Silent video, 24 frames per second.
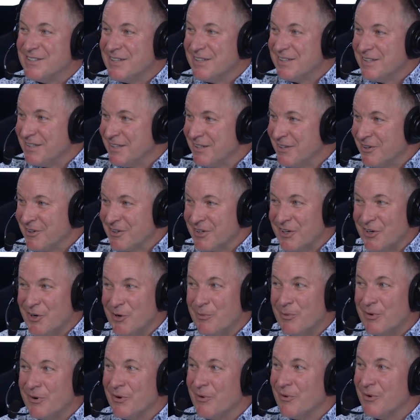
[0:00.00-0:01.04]
you know,
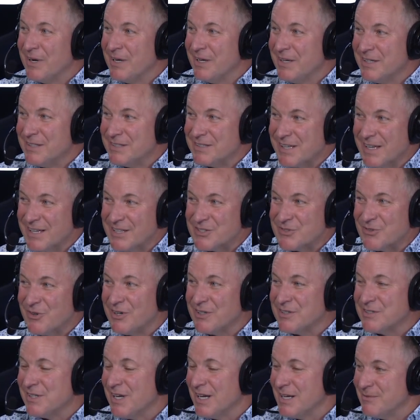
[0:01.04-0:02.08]
Gilbert Arenas, Antoine
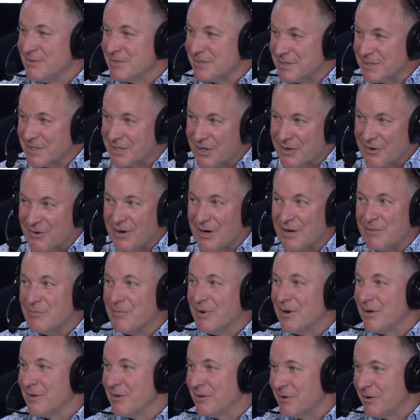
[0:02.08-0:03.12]
Jameson, Caron
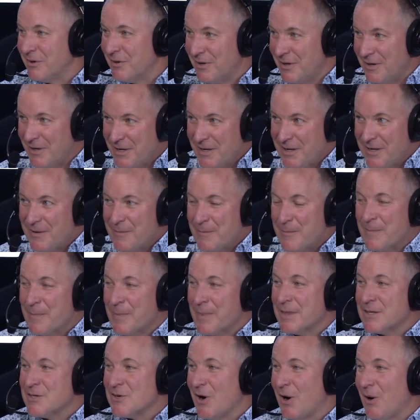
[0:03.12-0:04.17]
Butler,
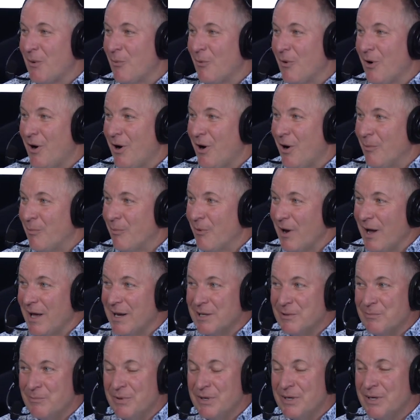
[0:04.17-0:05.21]
John Wall, Bradley
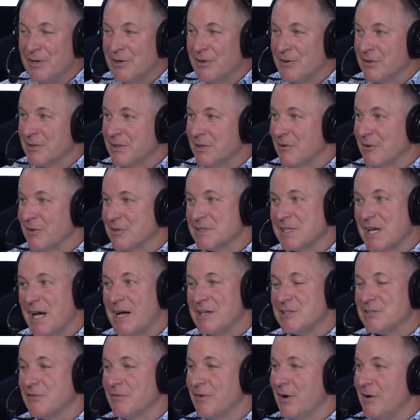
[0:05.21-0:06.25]
Beal. You know, those guys
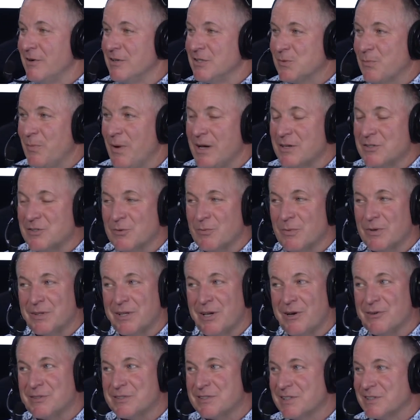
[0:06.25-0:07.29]
are very special. But there
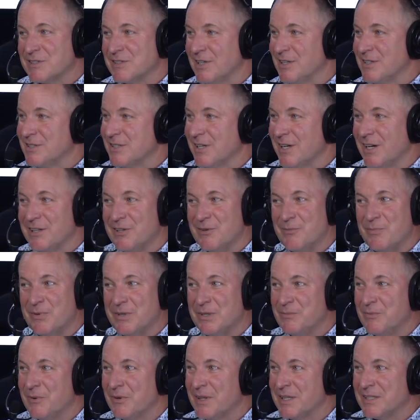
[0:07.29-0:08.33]
was tons of other
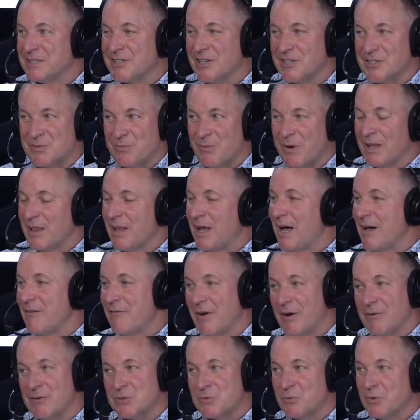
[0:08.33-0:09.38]
people that touched my life. I
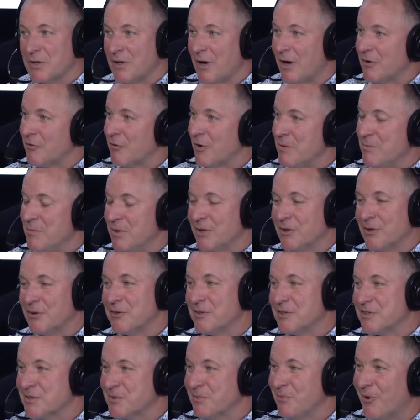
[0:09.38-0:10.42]
was with Andre Miller
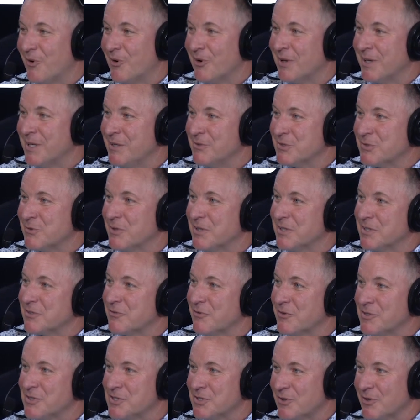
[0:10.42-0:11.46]
this morning. He was with us for
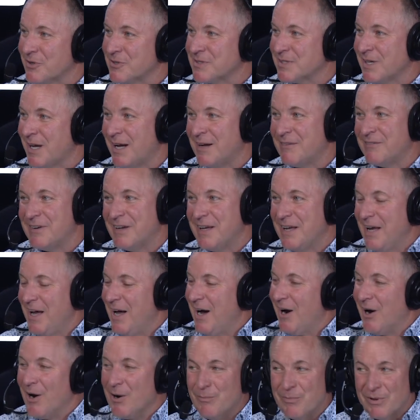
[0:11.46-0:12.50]
a short time.
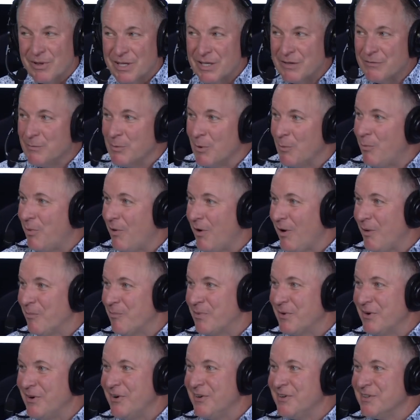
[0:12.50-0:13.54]
Unbelievable. Paul
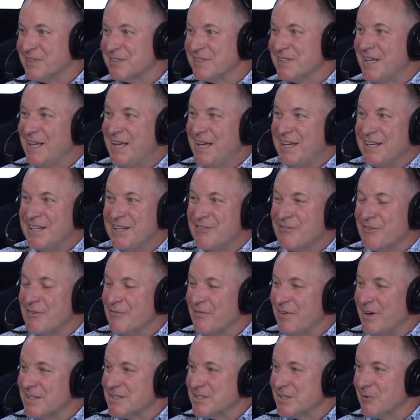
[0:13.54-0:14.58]
Pierce, different
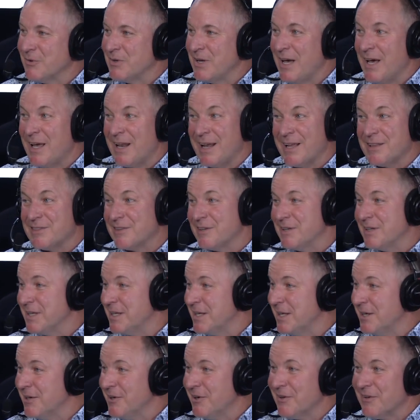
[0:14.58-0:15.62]
vets that we had. Anthony
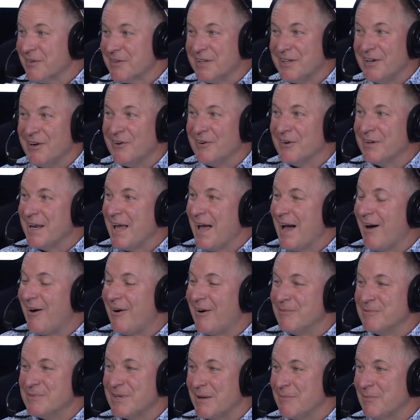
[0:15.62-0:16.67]
Gill, you know, and now
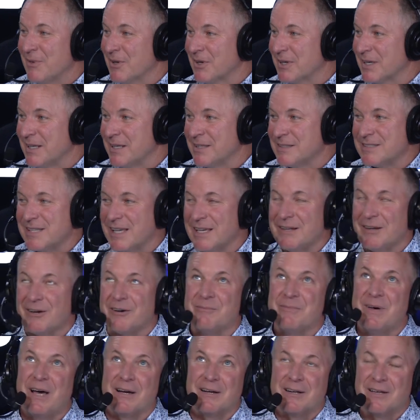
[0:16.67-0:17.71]
I'm looking and saying, oh,
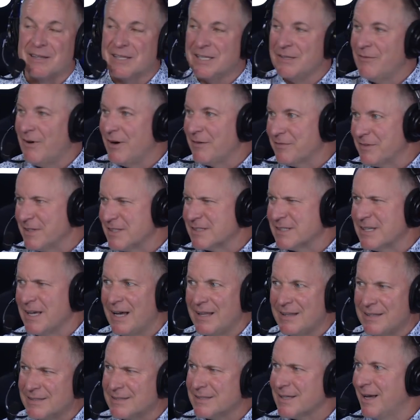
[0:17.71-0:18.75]
man, I'm going to leave off this guy,
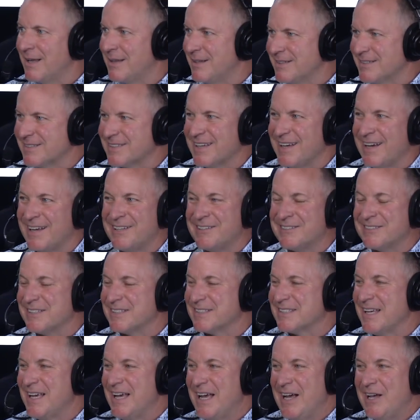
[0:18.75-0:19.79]
this guy, this guy. There's
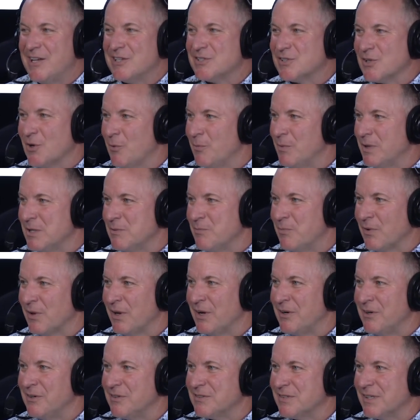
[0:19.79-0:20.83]
so many
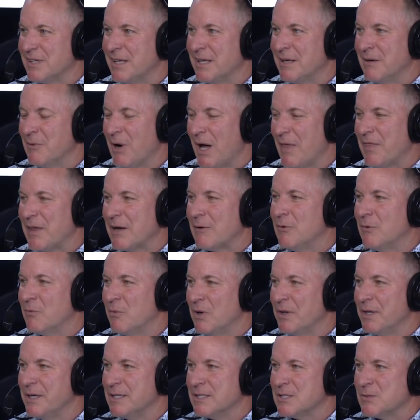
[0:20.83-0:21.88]
players. I think what
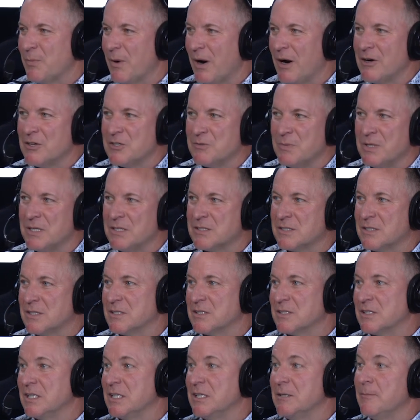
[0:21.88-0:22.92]
really inspires me is to
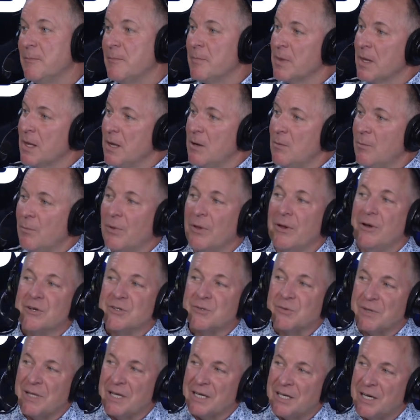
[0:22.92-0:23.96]
see players when
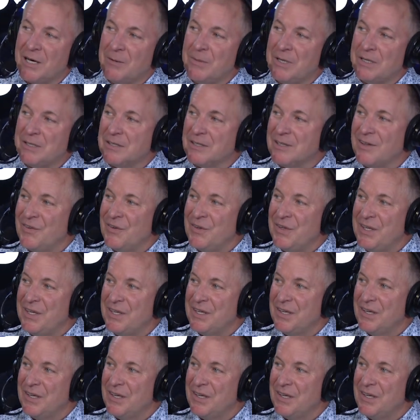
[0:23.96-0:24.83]
they come into the league